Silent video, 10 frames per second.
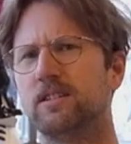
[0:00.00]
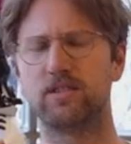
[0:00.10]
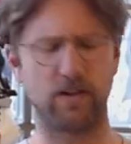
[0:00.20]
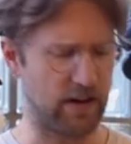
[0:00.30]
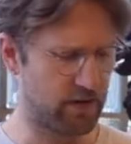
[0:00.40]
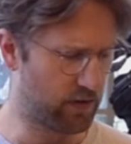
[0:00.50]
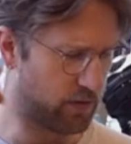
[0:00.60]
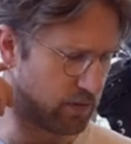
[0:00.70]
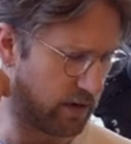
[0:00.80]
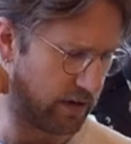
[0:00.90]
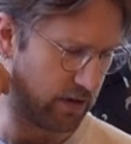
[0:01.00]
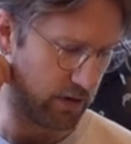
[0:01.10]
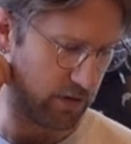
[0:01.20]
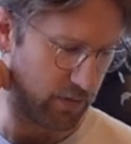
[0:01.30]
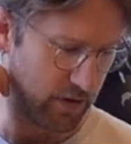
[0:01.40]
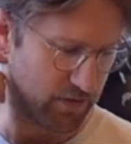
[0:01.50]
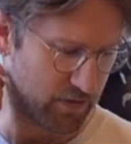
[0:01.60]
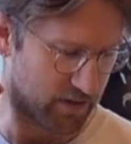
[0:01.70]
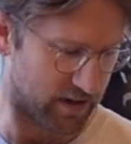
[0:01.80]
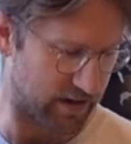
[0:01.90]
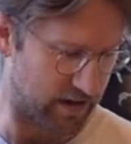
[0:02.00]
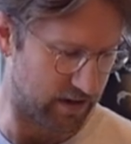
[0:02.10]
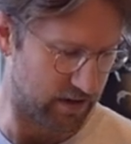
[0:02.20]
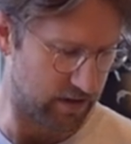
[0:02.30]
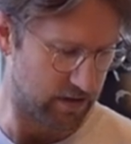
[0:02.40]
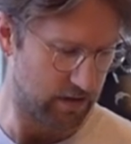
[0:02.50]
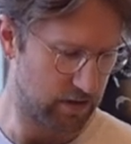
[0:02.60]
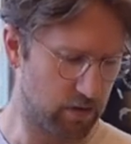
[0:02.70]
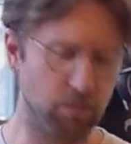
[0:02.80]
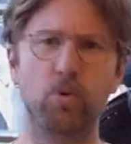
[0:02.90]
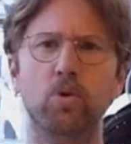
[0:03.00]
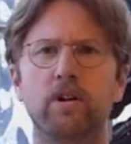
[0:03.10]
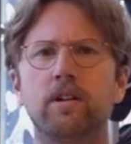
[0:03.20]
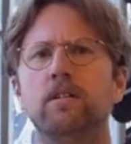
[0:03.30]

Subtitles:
Sorry, I don't really know the word for moor.